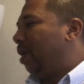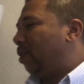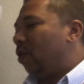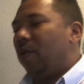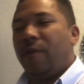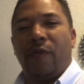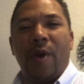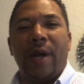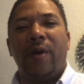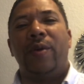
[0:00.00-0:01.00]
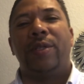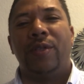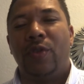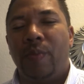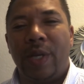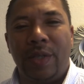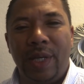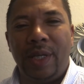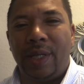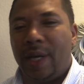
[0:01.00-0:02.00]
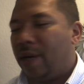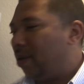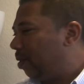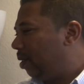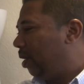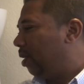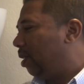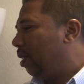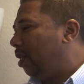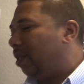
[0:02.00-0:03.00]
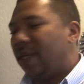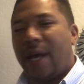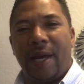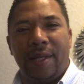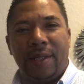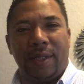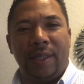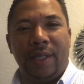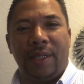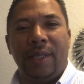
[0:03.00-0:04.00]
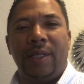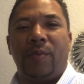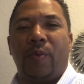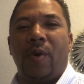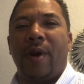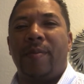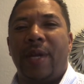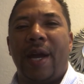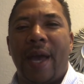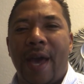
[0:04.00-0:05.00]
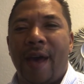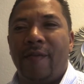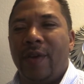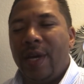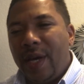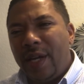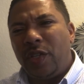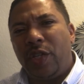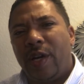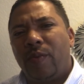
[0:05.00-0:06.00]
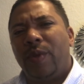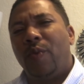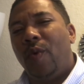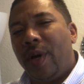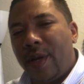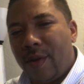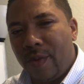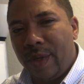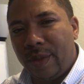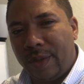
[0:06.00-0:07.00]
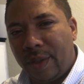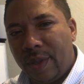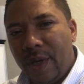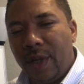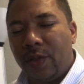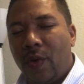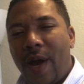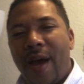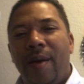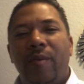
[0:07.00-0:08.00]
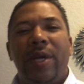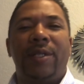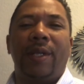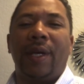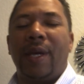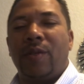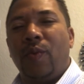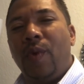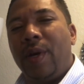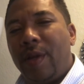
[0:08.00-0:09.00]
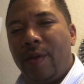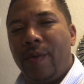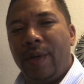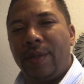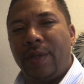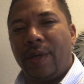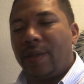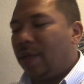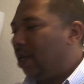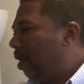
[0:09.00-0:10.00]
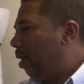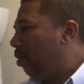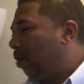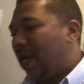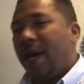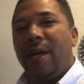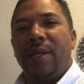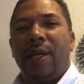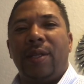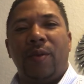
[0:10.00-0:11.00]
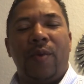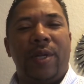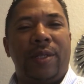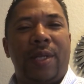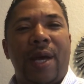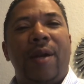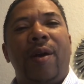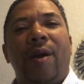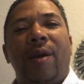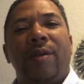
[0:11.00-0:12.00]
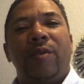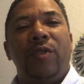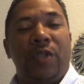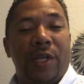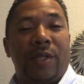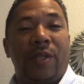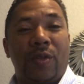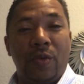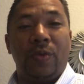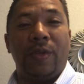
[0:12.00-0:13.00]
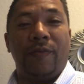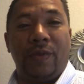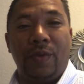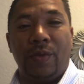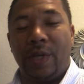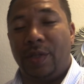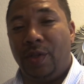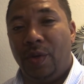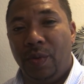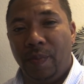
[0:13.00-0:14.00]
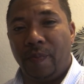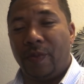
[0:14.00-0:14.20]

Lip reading: And so before I go into too much detail, these leads program that I have, it's shared with one other realtor. So I'm racing against one other realtor. You can get the ones that are just exclusive to just you.